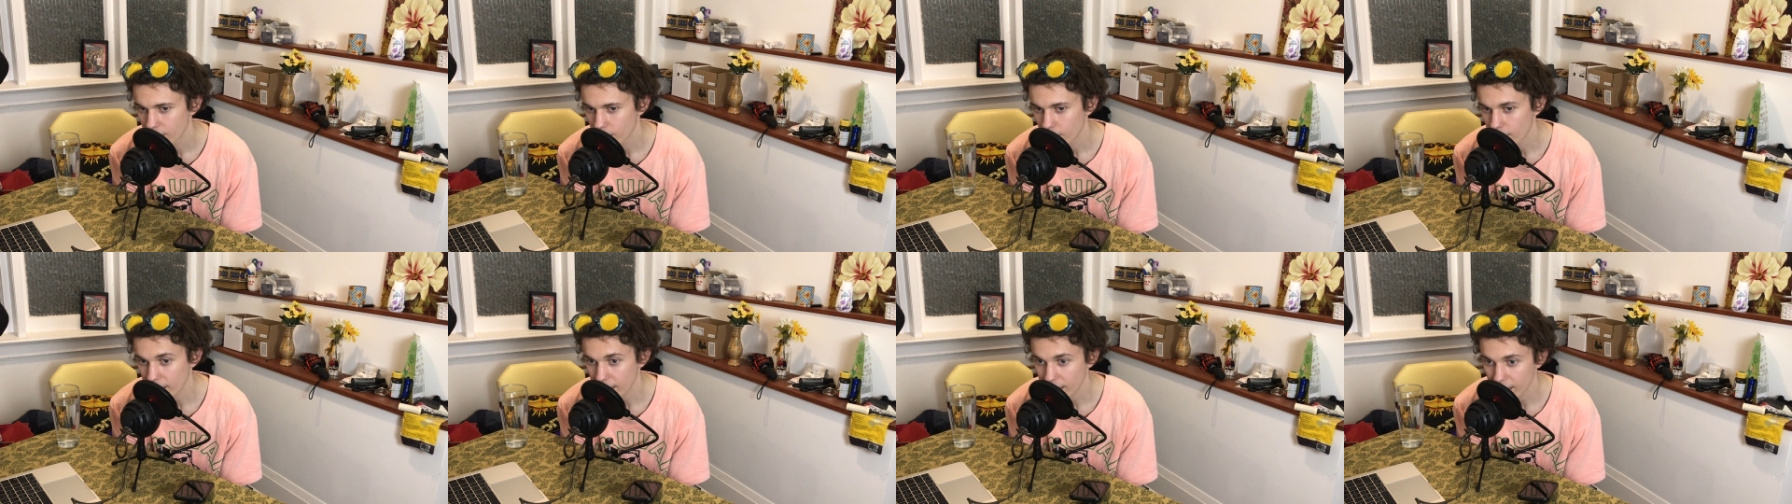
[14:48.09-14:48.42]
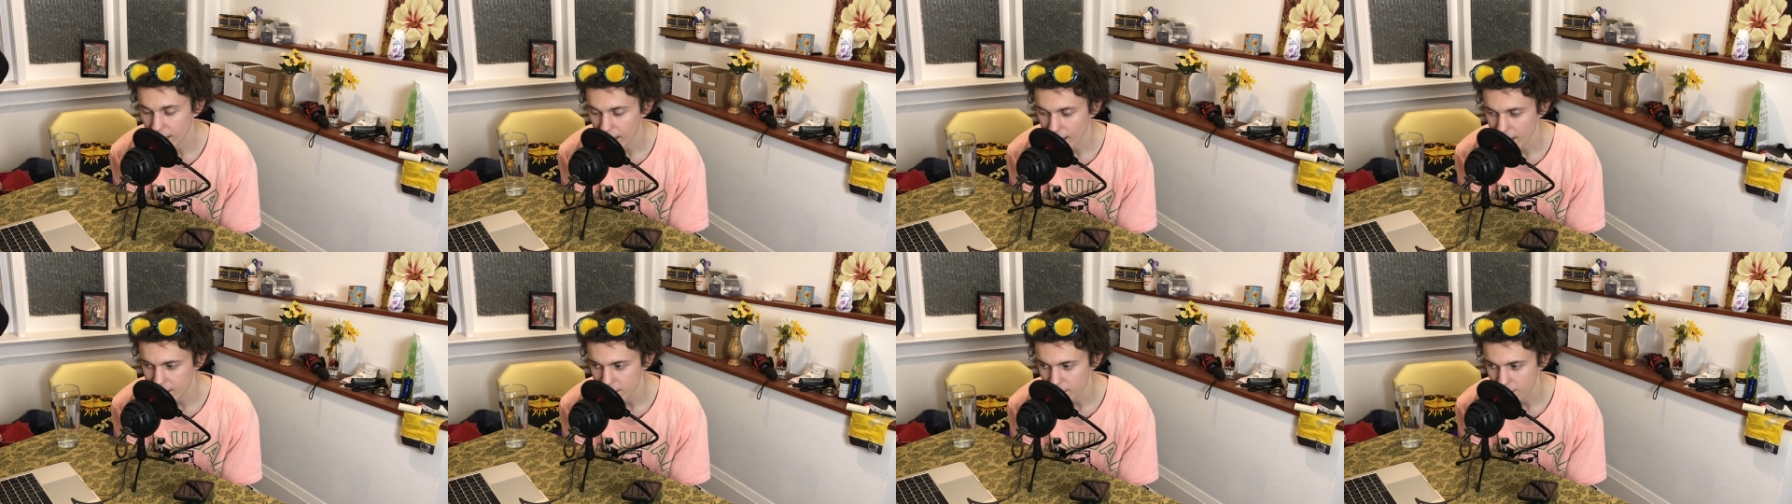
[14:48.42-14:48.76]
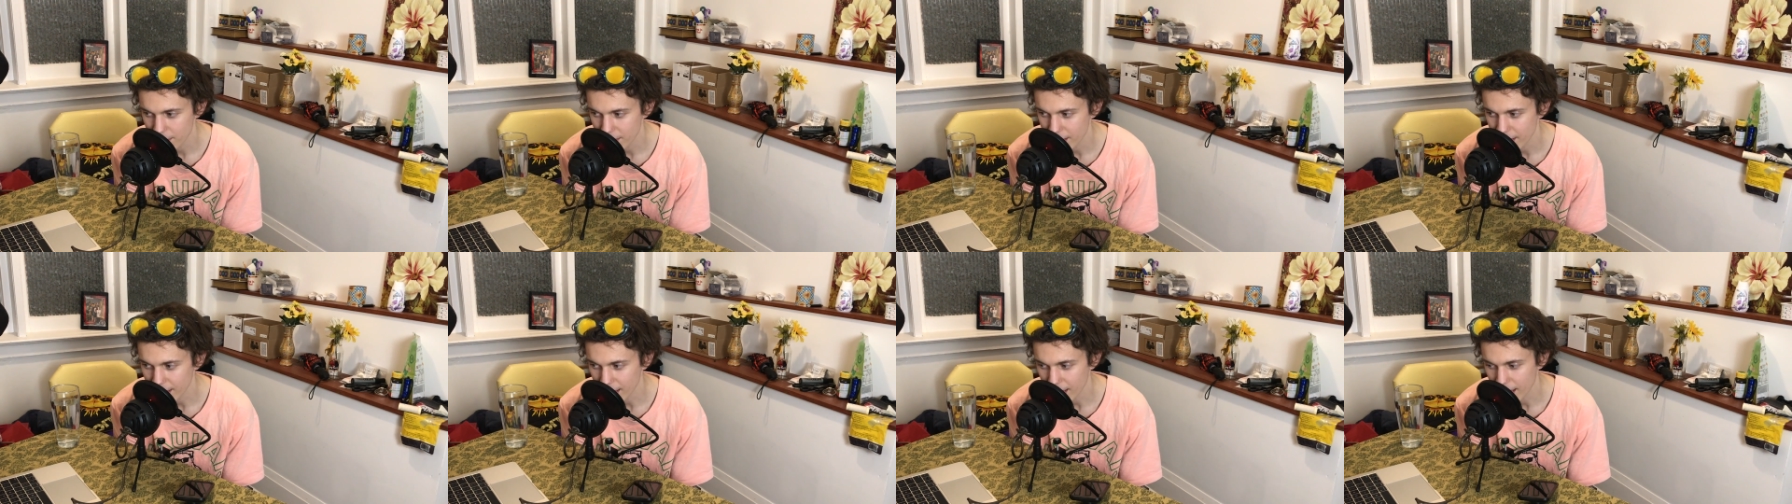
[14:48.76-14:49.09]
recognized
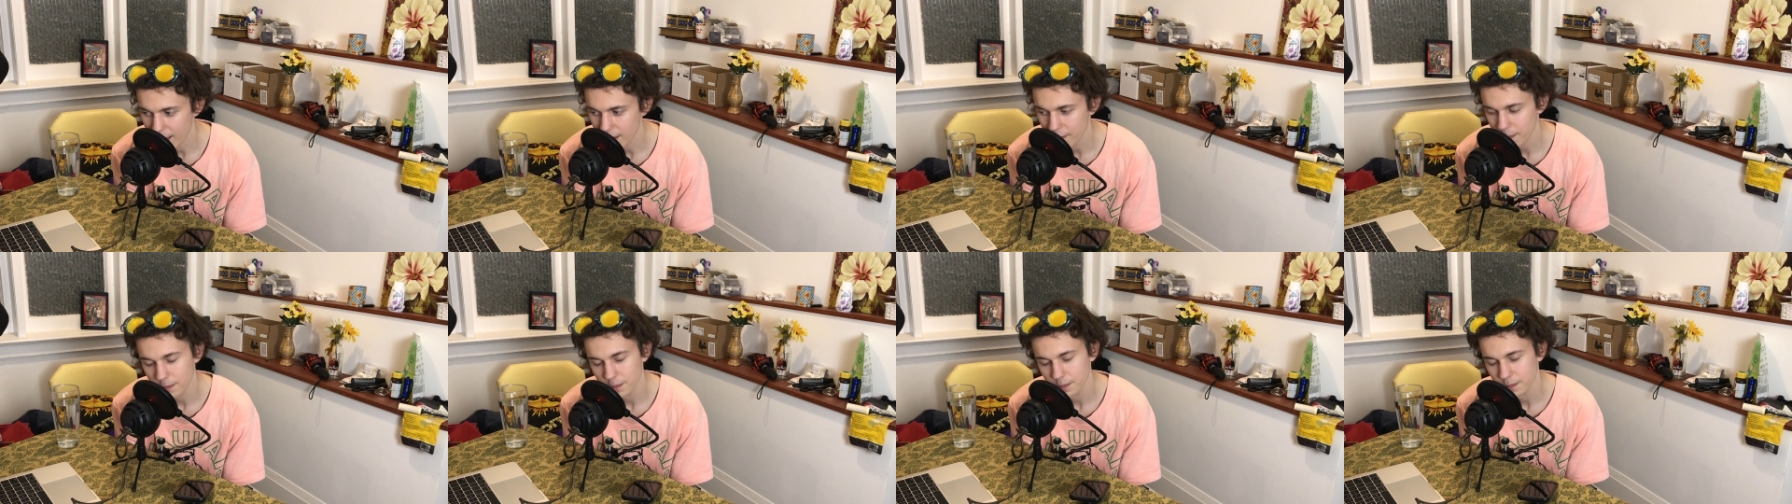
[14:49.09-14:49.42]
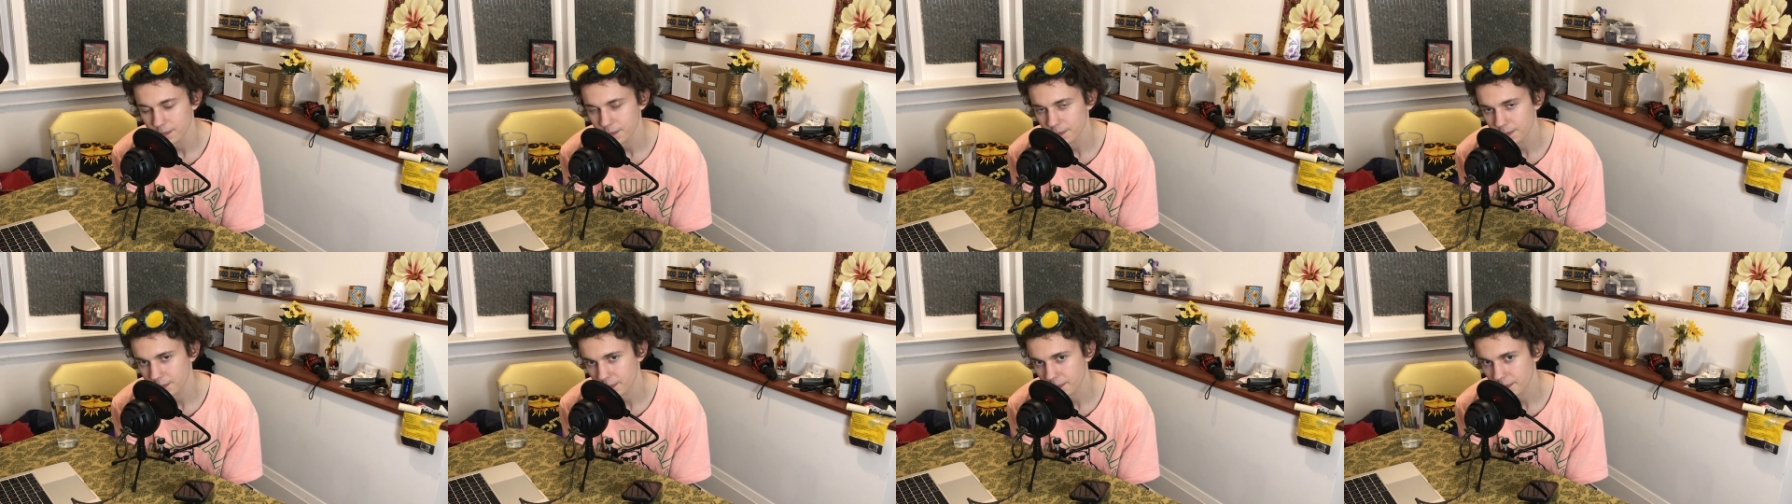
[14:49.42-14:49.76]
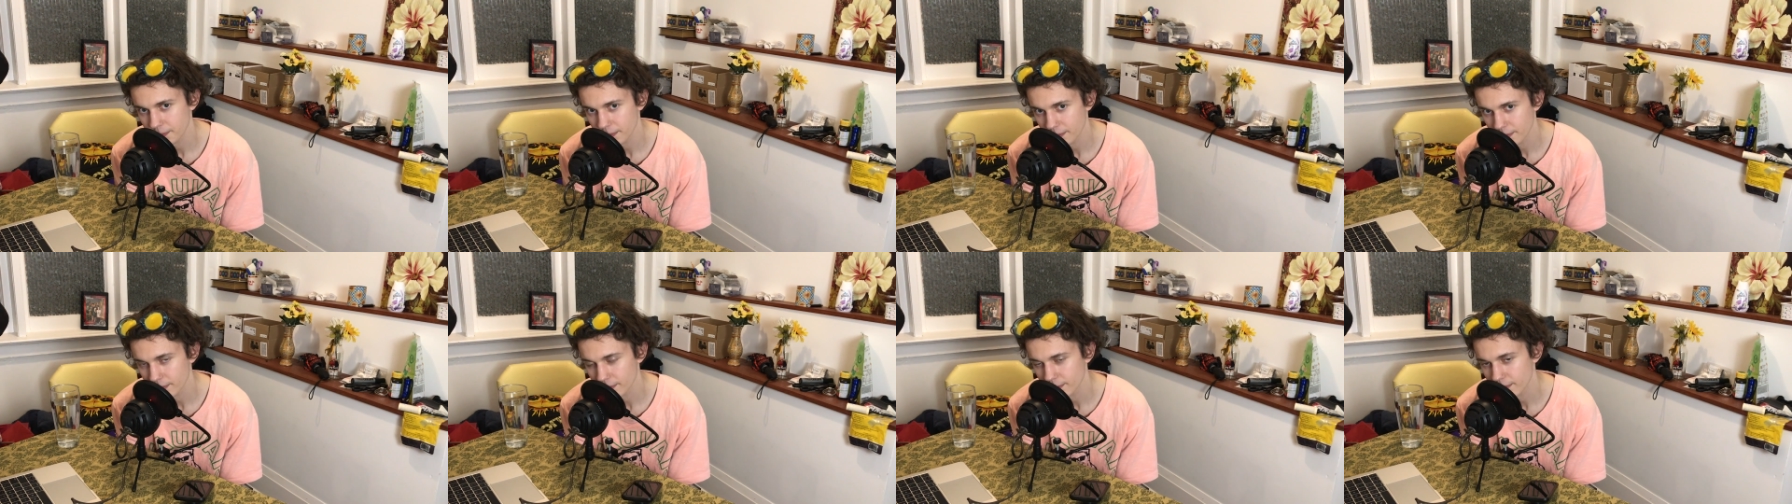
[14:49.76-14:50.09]
me again
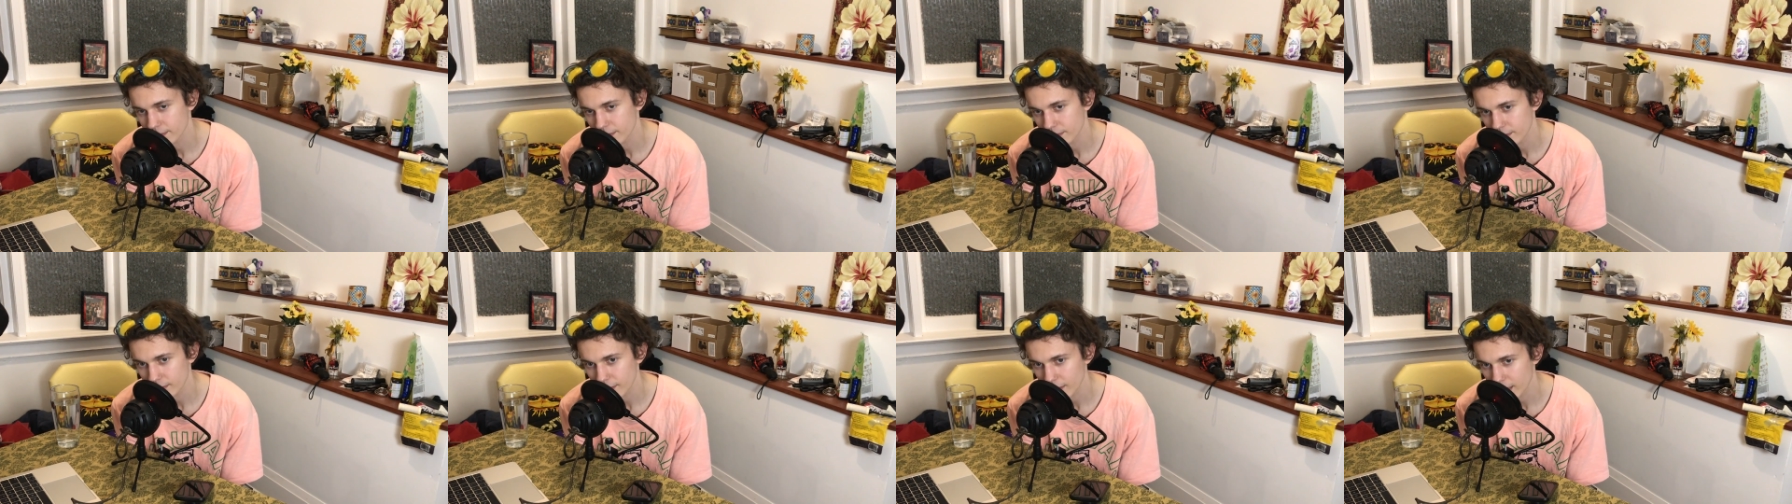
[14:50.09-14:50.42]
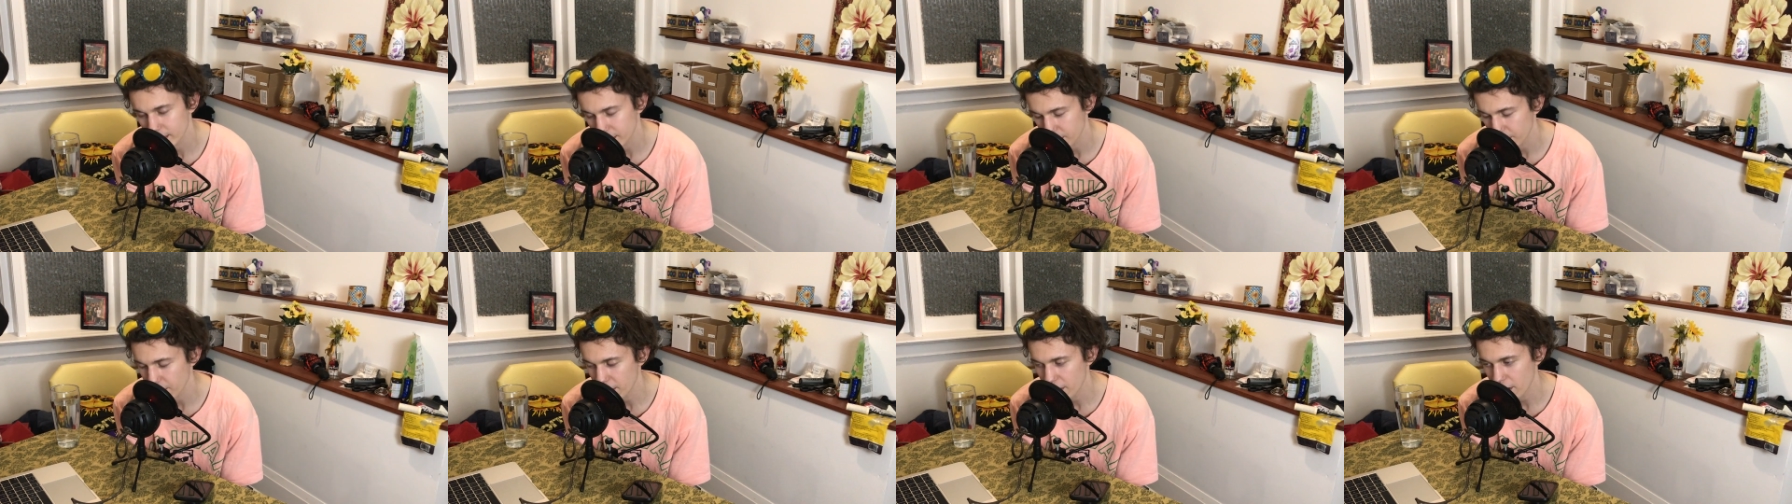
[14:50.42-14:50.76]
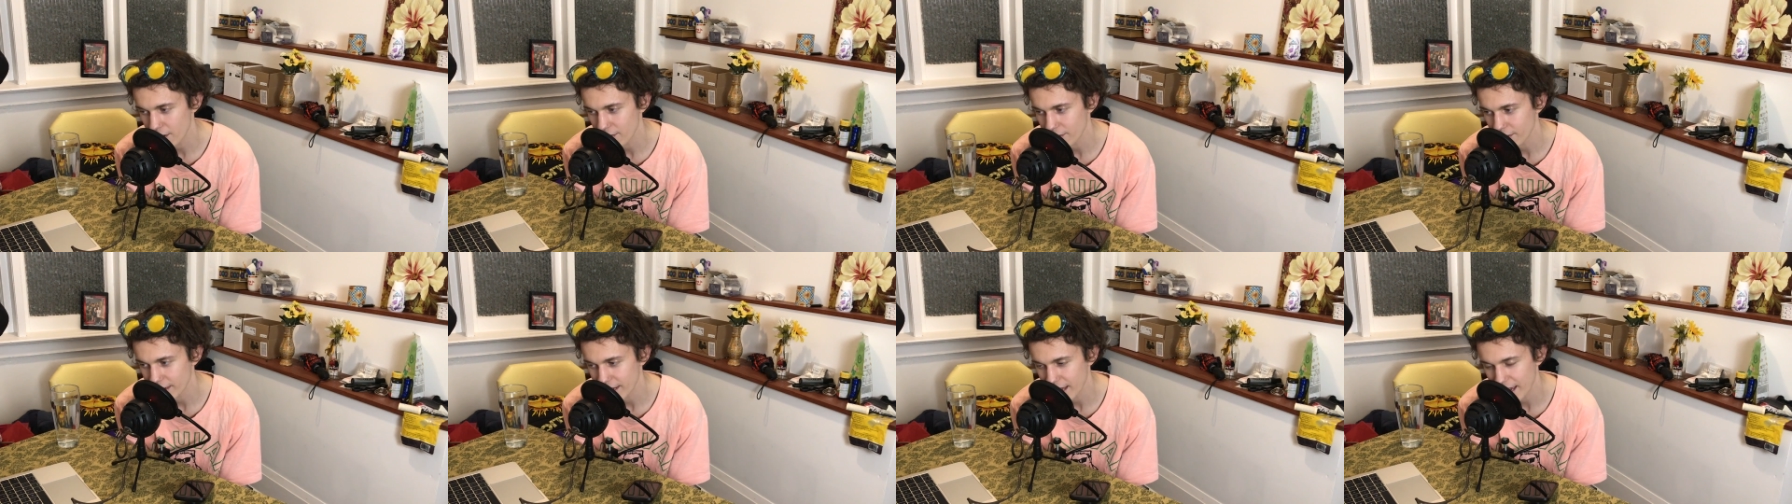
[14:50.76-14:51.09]
because I'm here
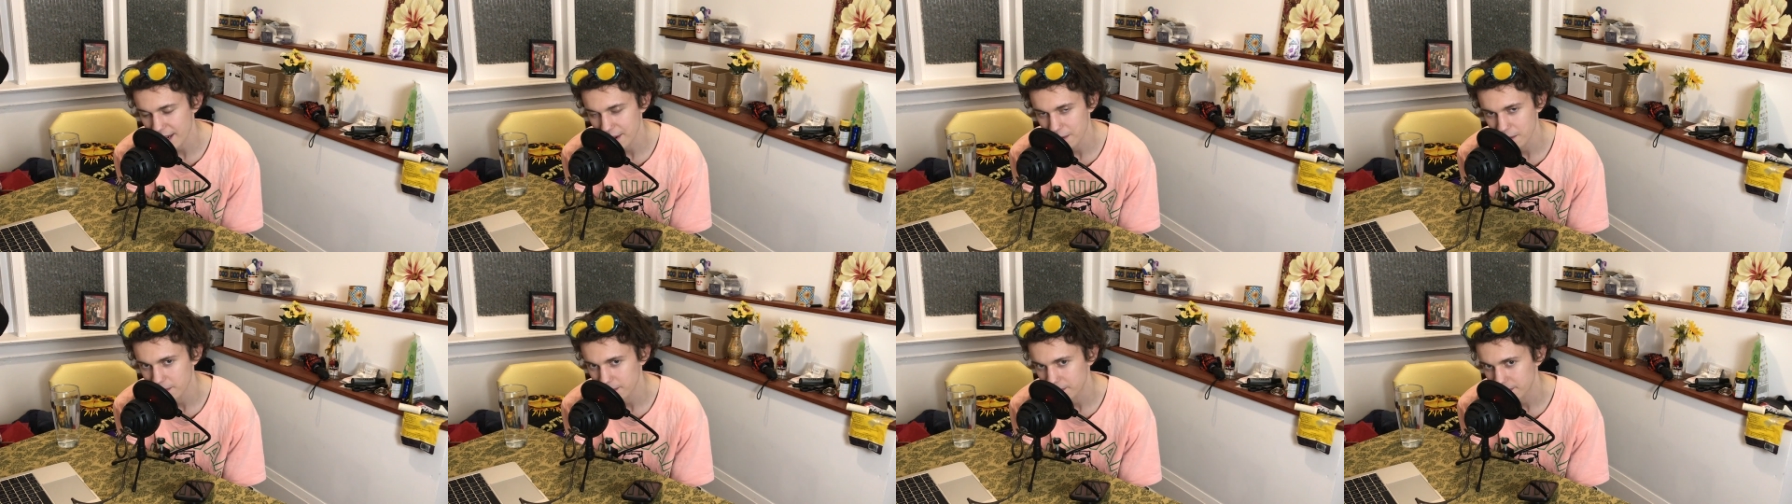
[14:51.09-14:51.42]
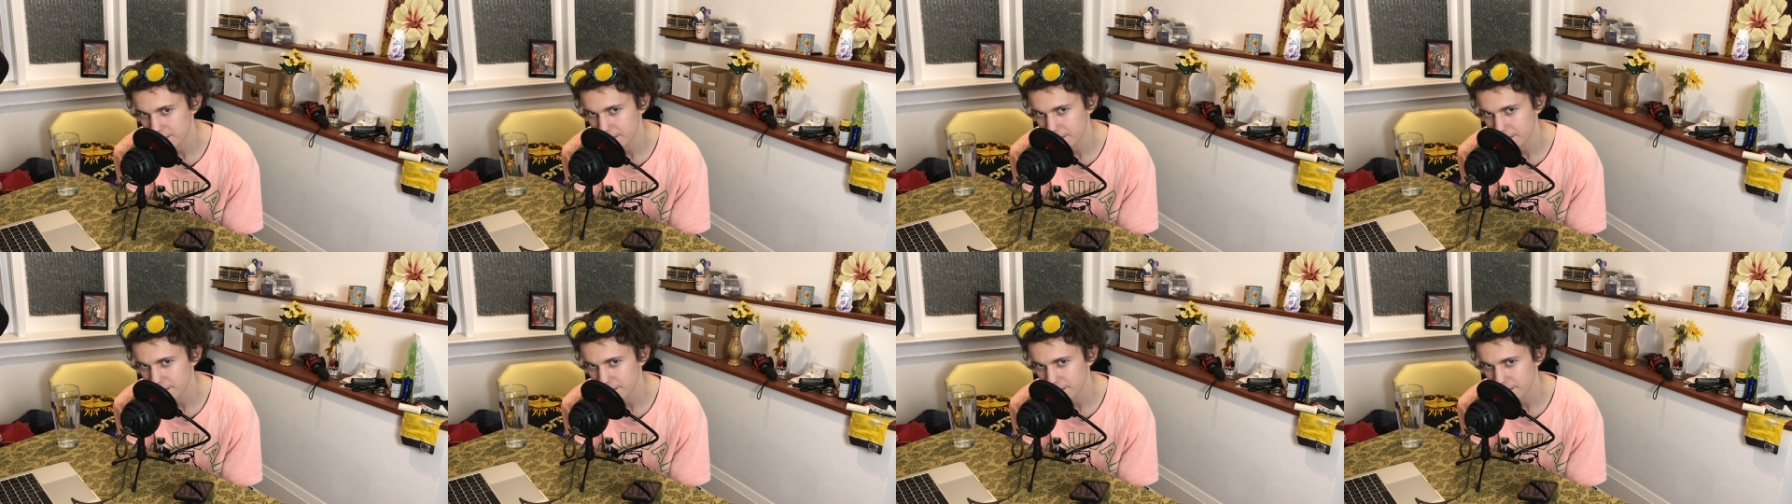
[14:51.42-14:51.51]
every day.